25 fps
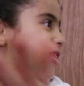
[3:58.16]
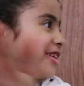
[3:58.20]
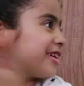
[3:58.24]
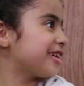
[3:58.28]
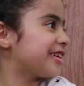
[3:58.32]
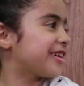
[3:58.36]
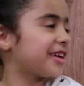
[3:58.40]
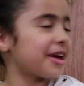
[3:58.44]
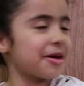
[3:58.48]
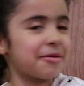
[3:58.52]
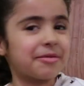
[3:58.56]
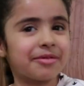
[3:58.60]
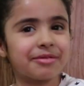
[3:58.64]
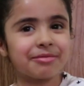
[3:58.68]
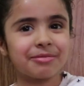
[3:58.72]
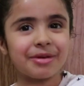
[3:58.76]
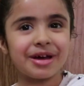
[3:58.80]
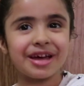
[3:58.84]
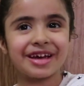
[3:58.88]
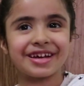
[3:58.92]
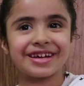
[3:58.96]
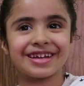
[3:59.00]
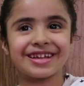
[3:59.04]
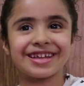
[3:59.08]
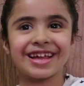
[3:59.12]
they came in
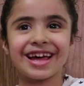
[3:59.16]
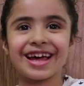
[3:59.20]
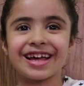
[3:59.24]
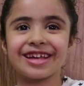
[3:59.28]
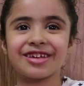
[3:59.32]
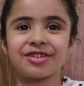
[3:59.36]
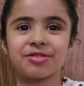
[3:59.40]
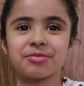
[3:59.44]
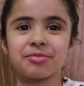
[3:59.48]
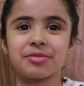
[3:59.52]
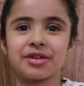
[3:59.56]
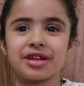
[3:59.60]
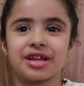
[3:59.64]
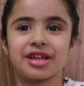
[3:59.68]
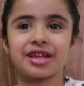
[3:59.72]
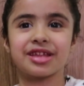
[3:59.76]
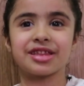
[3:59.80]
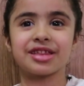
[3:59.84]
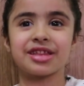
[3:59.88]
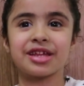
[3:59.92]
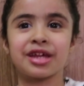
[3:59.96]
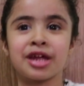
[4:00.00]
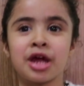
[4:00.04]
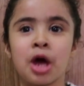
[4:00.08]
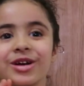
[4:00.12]
my classroom and they
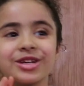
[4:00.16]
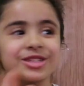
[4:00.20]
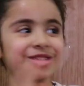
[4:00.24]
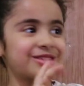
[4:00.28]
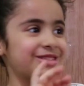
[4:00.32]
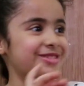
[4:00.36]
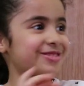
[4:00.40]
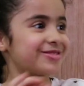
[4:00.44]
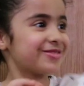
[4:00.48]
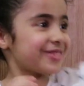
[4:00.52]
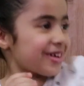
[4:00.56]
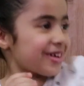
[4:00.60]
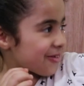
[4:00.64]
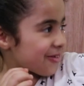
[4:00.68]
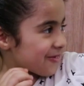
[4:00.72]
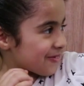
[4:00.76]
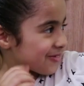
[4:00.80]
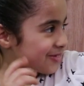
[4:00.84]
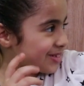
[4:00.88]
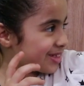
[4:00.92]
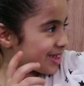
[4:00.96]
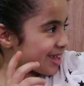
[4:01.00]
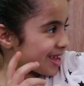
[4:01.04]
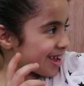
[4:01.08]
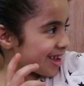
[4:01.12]
said, "She's
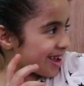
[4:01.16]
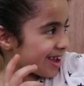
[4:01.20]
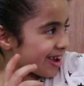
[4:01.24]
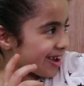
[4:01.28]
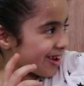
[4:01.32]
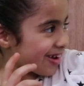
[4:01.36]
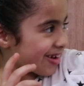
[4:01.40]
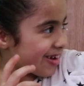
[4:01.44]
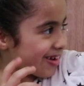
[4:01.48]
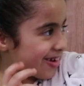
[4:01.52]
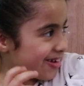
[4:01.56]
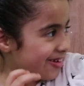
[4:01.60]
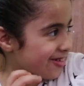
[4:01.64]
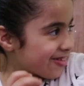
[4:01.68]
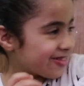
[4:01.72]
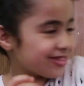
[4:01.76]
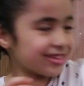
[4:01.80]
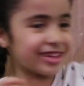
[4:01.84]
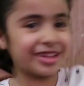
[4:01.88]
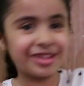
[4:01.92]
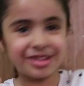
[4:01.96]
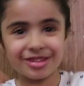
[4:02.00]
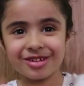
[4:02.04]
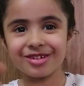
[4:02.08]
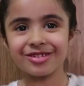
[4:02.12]
over there.
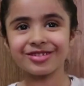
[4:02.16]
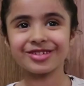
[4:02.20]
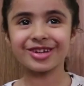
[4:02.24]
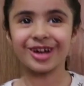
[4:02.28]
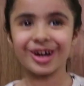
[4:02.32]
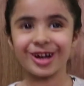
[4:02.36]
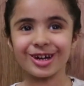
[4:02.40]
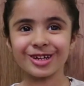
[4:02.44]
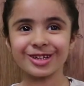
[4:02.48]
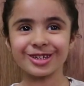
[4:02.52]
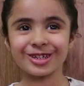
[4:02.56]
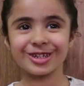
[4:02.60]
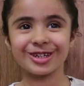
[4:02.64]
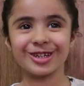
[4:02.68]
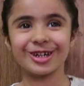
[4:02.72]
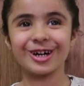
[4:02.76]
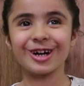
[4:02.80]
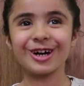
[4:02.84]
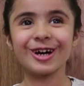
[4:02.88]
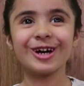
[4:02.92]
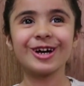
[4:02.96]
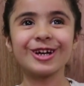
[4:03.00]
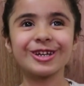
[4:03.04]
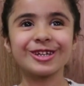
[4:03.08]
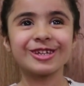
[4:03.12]
Let's go talk to her."
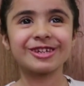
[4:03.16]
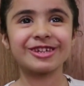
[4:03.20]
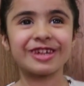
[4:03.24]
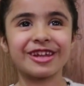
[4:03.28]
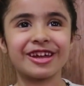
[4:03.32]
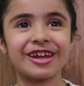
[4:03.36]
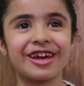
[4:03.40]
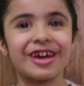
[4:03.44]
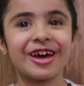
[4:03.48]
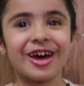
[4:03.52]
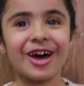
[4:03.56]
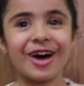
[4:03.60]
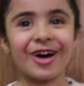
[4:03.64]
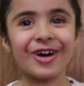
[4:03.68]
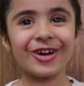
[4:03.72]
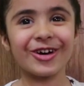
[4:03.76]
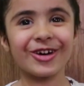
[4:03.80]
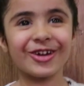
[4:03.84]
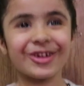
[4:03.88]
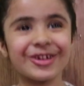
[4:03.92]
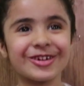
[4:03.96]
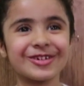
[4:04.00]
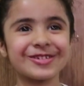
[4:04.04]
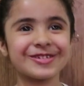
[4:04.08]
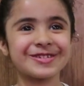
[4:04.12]
How are
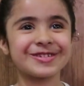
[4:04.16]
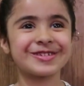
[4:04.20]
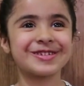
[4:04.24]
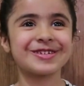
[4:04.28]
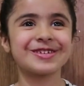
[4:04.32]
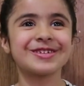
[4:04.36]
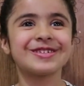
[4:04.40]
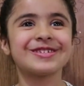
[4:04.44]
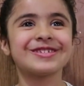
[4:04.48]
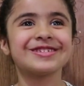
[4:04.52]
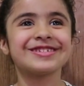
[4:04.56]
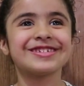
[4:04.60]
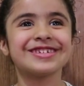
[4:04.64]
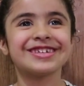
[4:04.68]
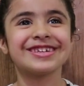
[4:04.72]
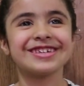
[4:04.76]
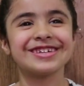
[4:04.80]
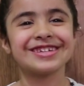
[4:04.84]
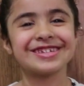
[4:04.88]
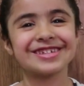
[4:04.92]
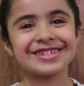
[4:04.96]
you doing?